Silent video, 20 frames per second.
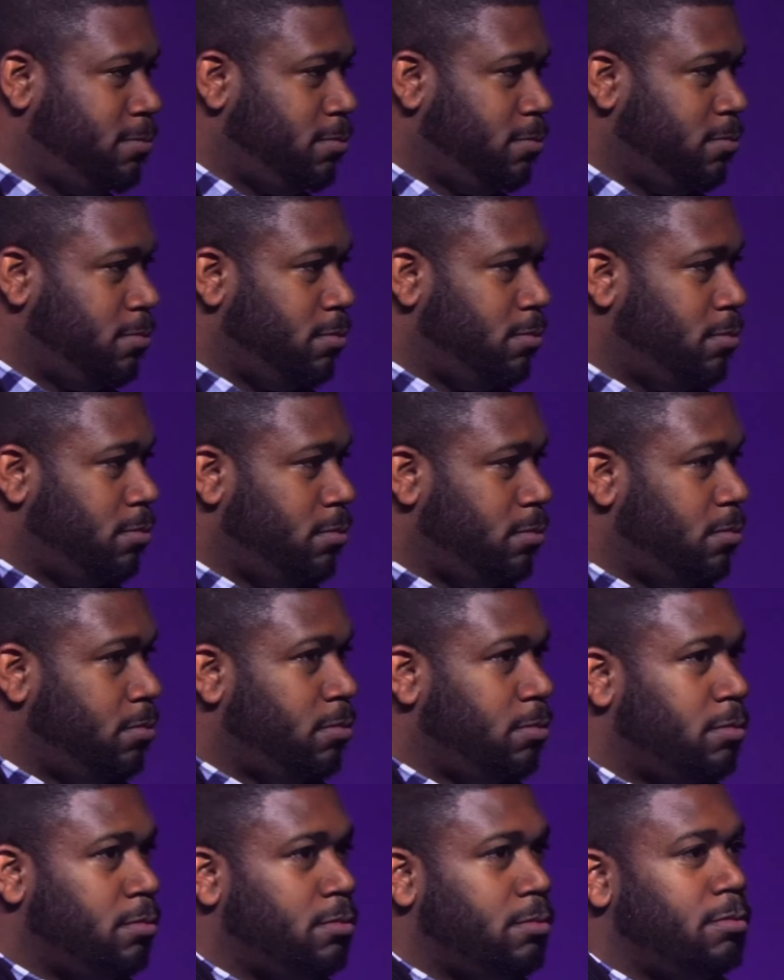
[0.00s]

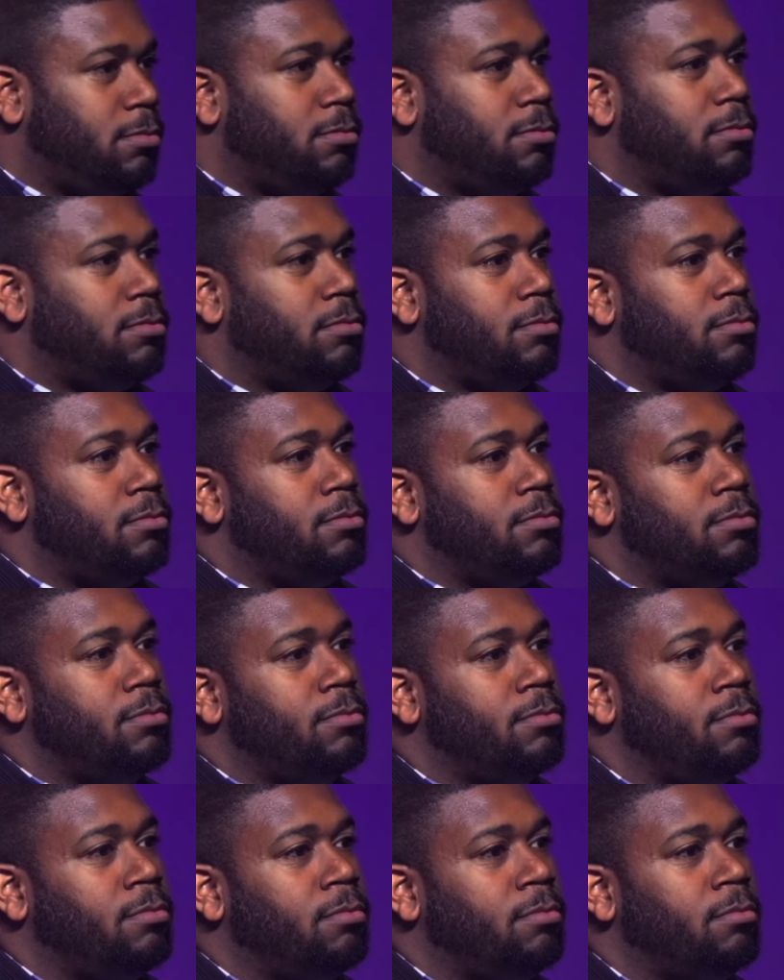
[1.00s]

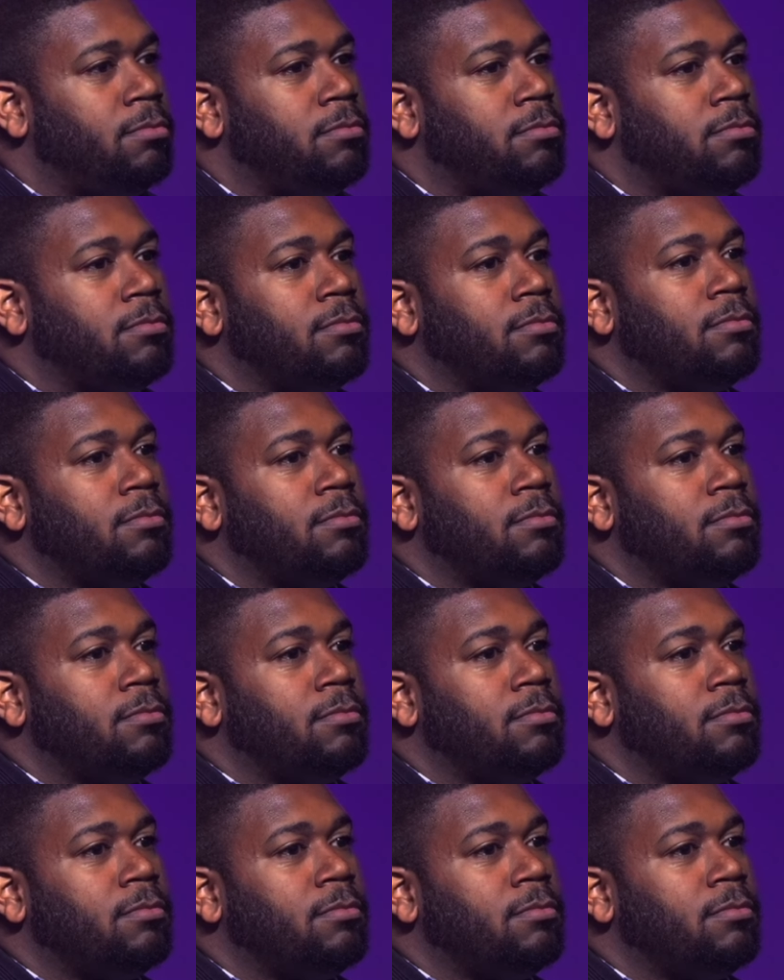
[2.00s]
Nobody speaks.